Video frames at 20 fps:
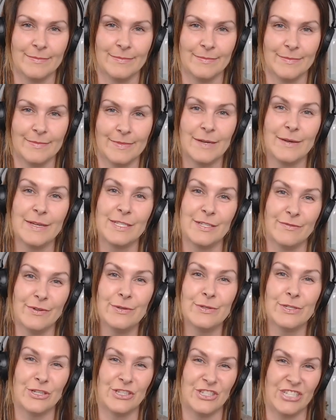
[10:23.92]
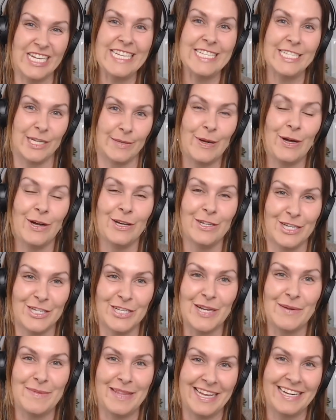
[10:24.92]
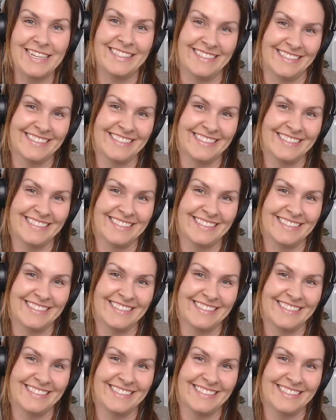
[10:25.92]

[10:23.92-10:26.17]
So it's a real strategic partnership then.